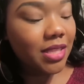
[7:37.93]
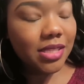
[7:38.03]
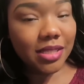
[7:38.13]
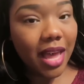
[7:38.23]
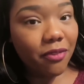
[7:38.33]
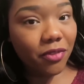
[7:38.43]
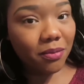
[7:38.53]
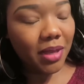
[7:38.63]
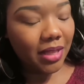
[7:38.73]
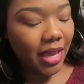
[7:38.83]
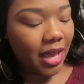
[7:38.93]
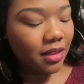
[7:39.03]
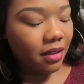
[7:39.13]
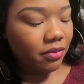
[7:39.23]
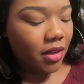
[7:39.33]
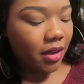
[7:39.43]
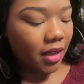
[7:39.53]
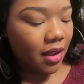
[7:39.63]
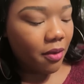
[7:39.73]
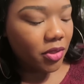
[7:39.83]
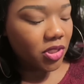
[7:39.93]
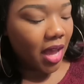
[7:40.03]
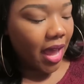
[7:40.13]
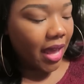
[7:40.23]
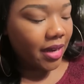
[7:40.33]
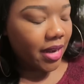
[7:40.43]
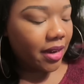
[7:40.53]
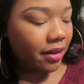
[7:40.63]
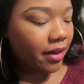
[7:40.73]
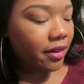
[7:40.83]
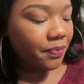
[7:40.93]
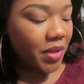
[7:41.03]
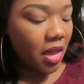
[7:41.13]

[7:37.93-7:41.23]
this is life for me like i love vlogging i wish i had an editor